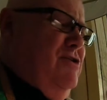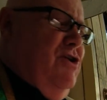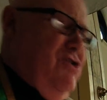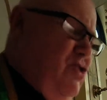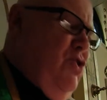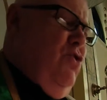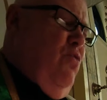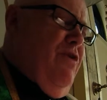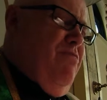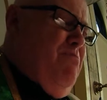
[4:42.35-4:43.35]
to do
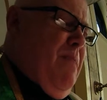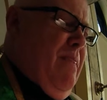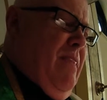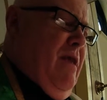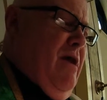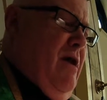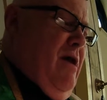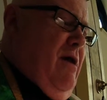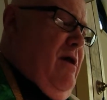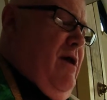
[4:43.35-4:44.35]
with
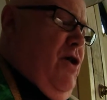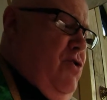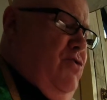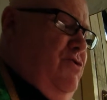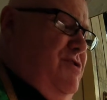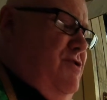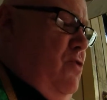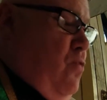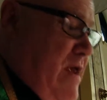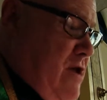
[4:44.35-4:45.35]
who's the
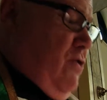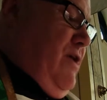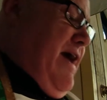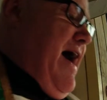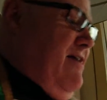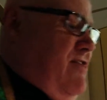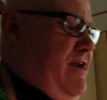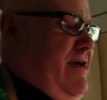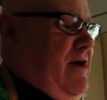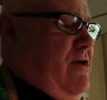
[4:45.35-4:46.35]
real
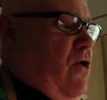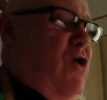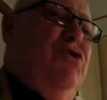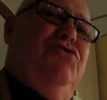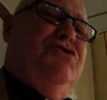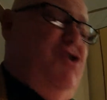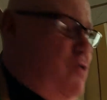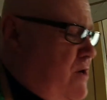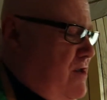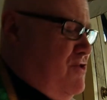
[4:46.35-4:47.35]
Catholic, or who's
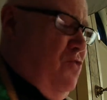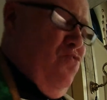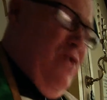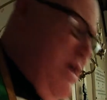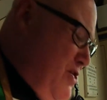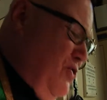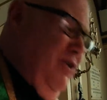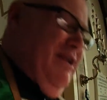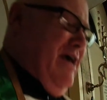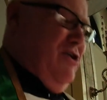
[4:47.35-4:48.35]
doing the
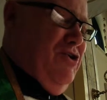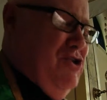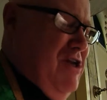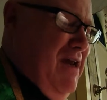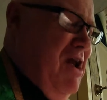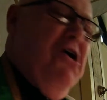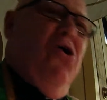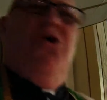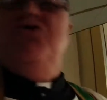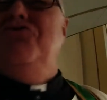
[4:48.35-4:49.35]
real liturgy,
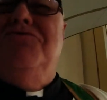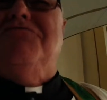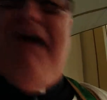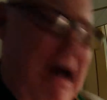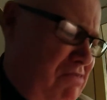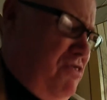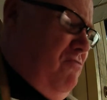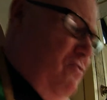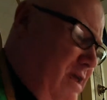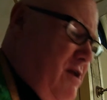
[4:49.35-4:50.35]
or who's got the
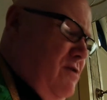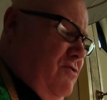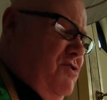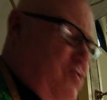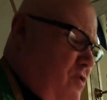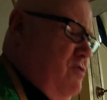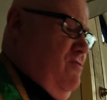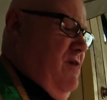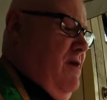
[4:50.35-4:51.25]
real truth.